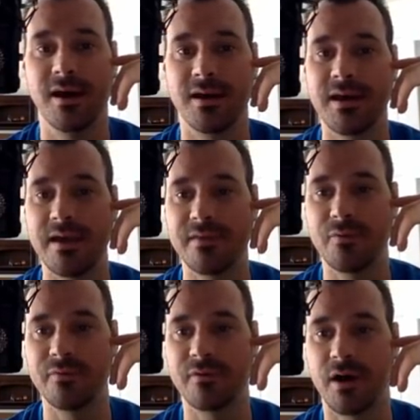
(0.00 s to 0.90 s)
gain
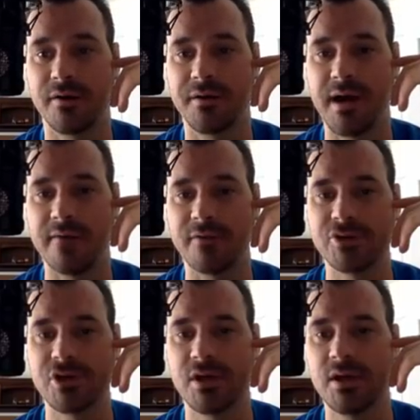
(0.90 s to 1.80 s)
that we've got on
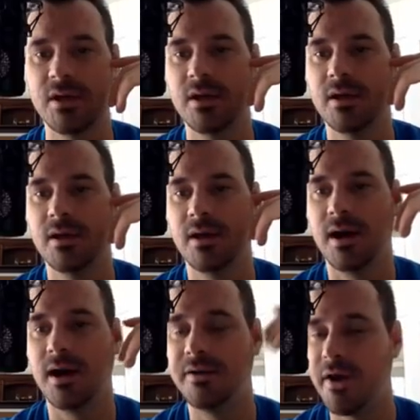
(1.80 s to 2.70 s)
average.
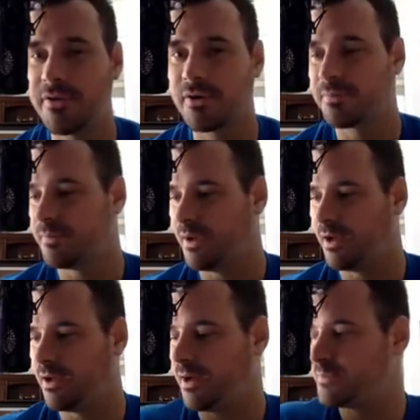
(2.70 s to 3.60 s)
Another
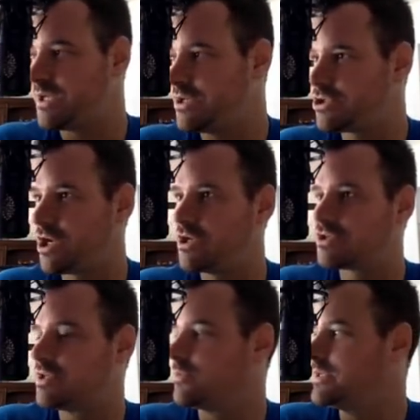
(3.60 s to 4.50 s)
update
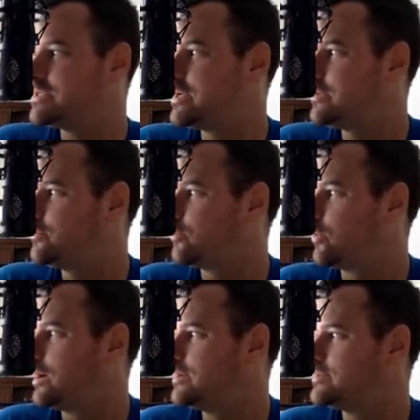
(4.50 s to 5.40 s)
change that we did
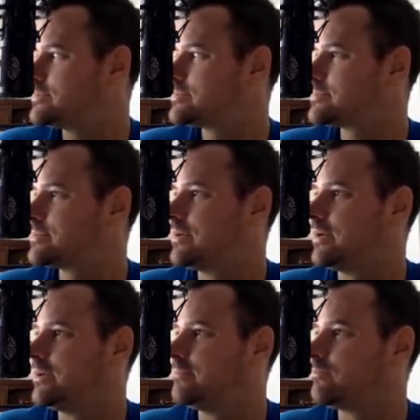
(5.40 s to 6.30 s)
was
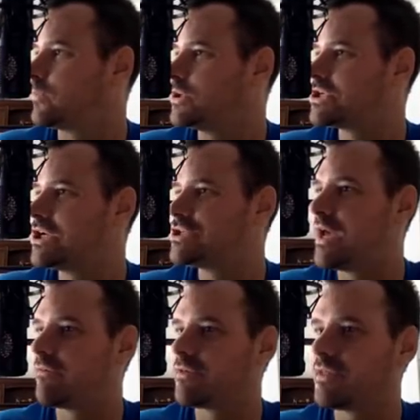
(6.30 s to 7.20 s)
we changed
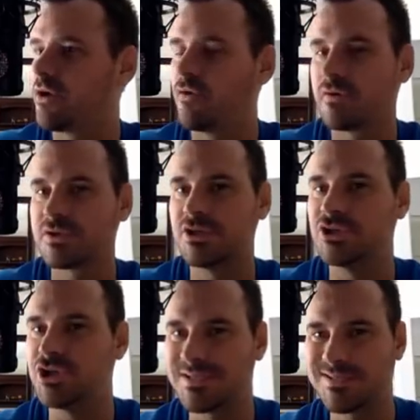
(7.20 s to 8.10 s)
everything over to
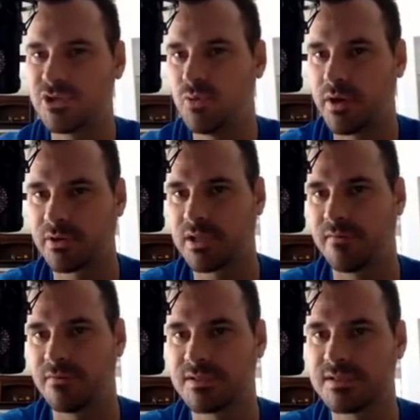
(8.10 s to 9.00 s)
just 200
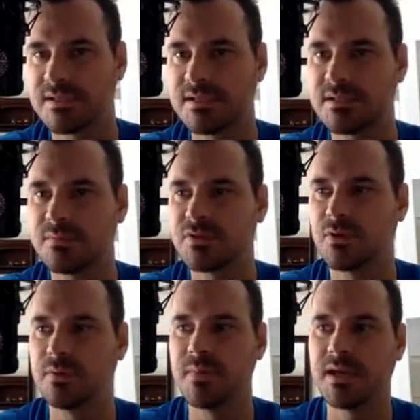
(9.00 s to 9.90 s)
levels in the system,
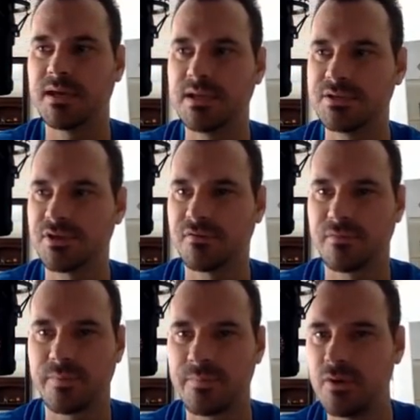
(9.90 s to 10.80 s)
so it would make it easier
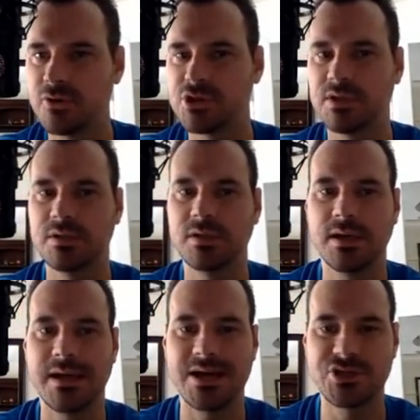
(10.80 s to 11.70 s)
for promotion.
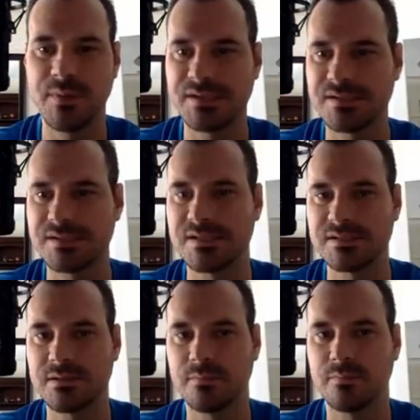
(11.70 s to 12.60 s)
It actually makes the
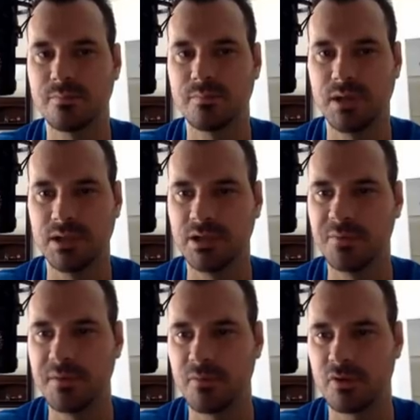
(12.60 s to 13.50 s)
system a little
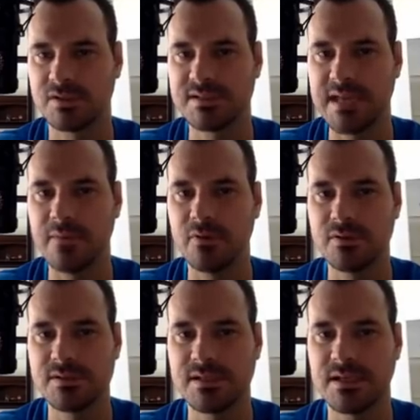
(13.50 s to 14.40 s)
bit more stable,
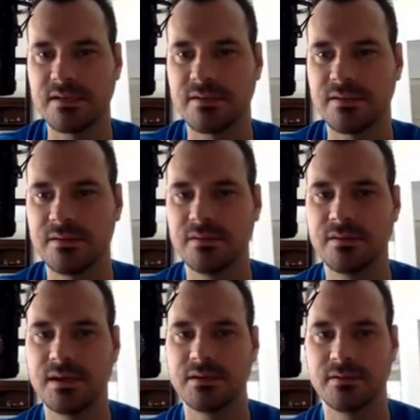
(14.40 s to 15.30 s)
seeing
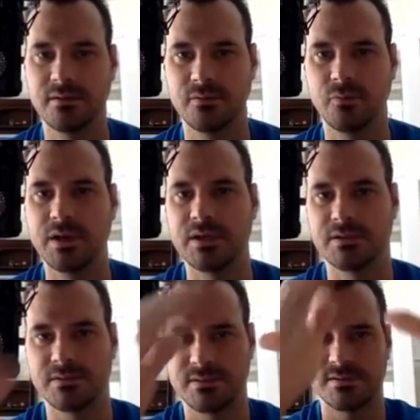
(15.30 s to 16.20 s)
that we
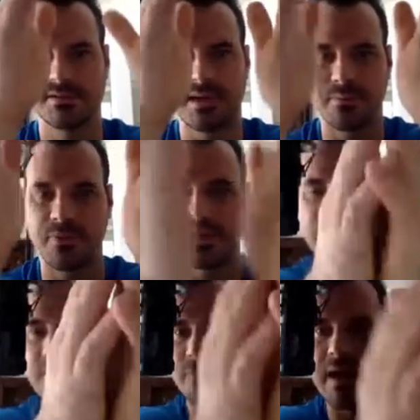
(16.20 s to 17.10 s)
can
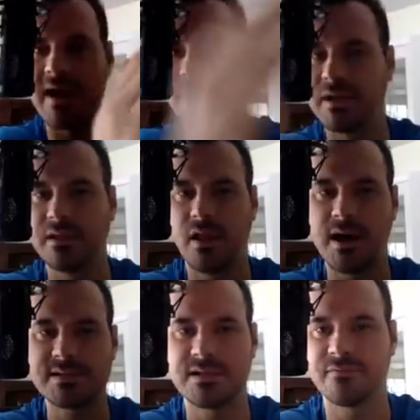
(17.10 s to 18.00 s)
separate if we have any
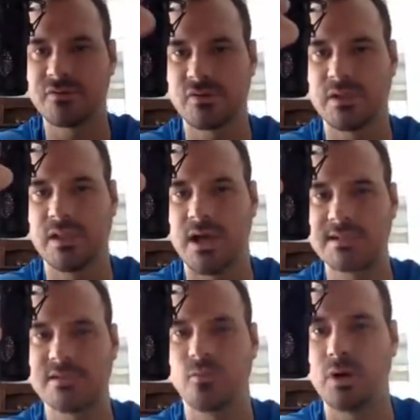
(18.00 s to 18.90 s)
loss, and if there's only
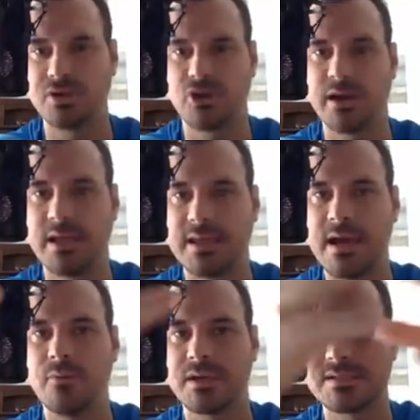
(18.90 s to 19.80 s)
loss in one trading
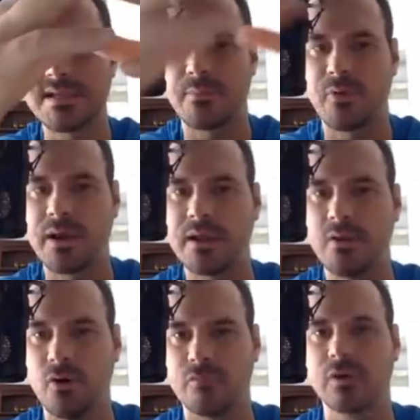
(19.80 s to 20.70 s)
account, we can separate it
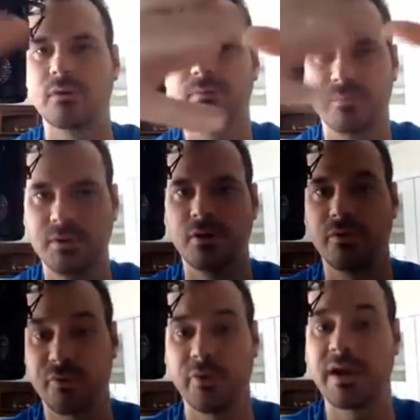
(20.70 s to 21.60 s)
over
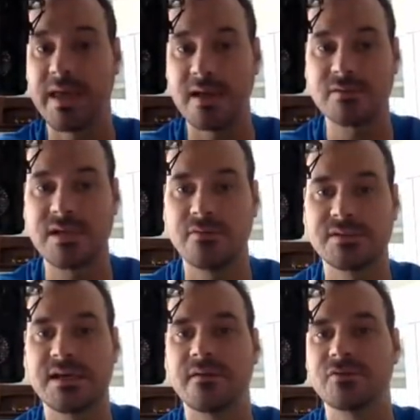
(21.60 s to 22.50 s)
3 accounts now
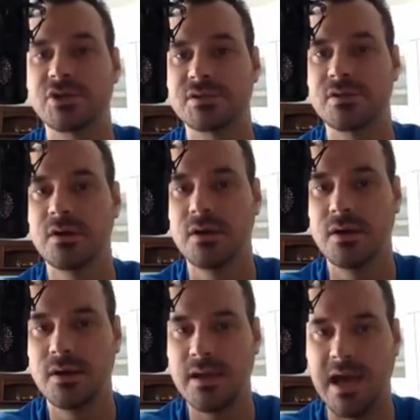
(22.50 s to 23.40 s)
instead of just
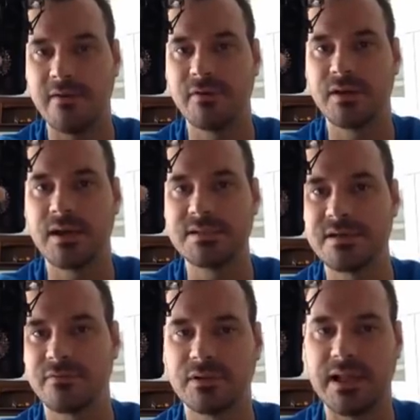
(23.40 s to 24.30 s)
having
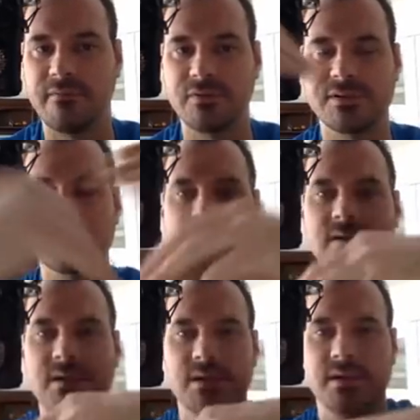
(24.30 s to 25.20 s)
different levels and
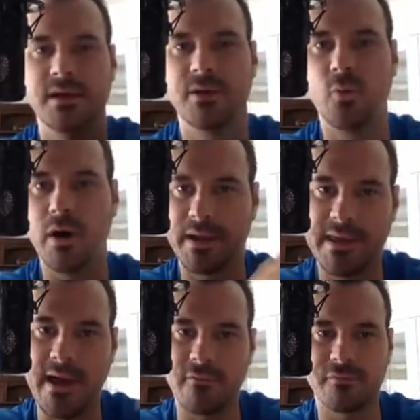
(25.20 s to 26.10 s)
one
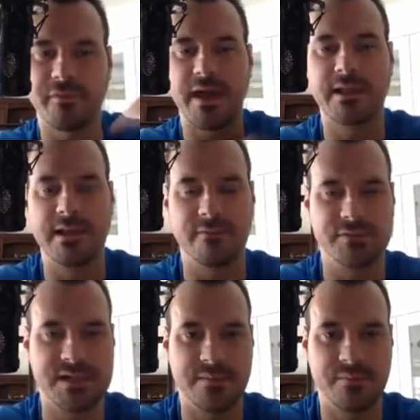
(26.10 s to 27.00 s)
account for that
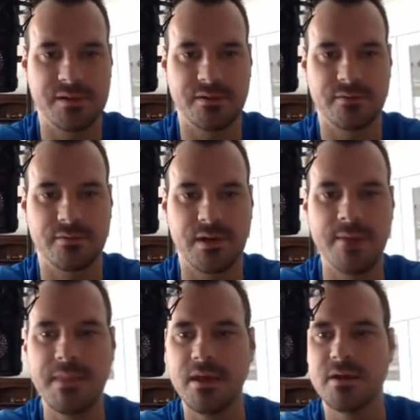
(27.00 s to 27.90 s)
level type thing.
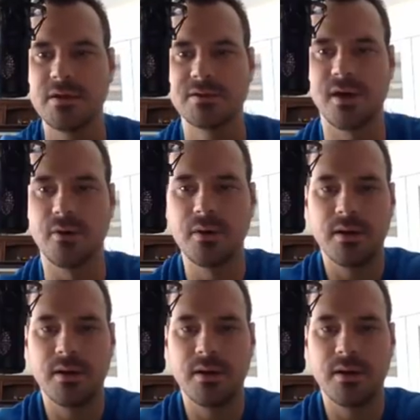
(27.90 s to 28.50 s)
Okay, so